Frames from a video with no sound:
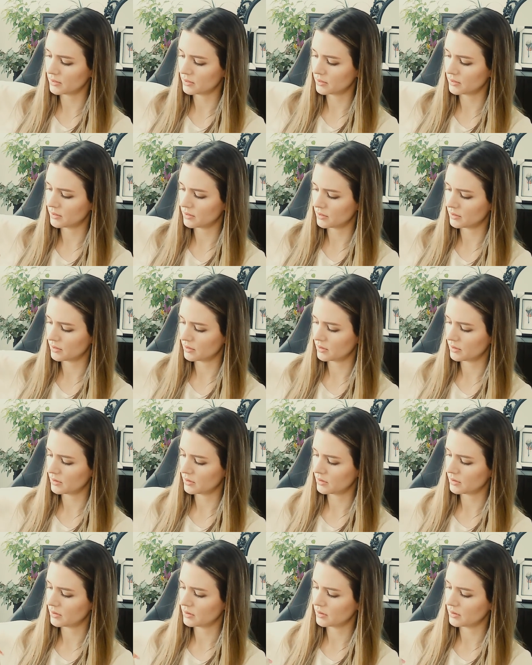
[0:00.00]

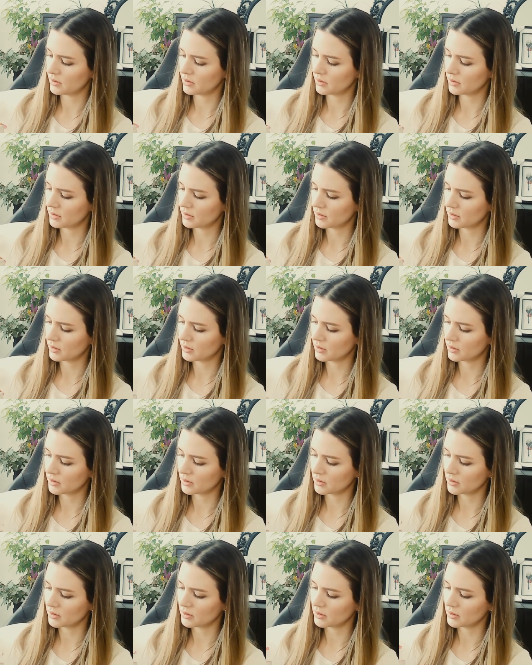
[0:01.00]

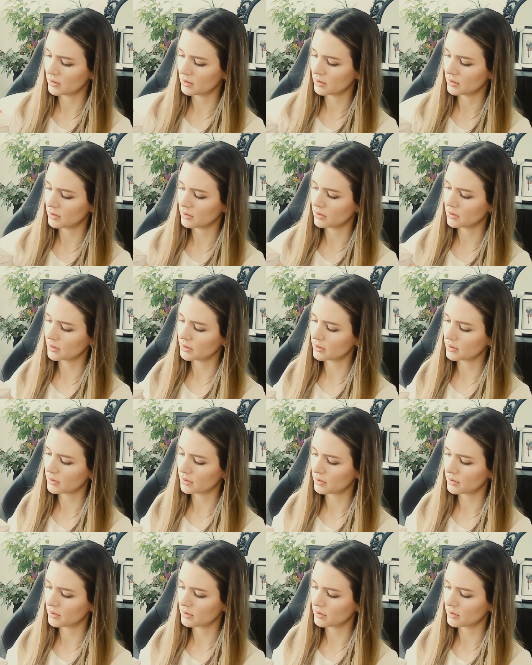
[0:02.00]
Nobody speaks.